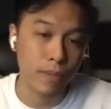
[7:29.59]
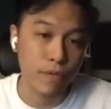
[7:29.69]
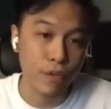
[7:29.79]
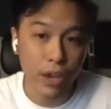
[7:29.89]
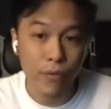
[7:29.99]
In
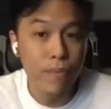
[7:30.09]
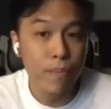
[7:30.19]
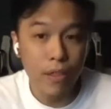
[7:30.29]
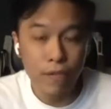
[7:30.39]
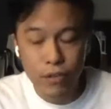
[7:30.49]
fact, every
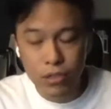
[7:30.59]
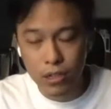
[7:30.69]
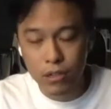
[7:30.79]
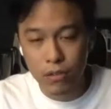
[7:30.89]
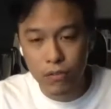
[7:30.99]
month feels
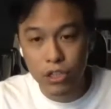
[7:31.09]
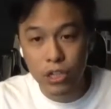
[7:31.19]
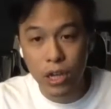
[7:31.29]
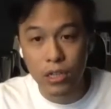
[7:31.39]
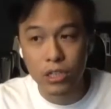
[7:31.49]
like a different
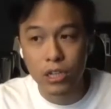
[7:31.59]
challenge.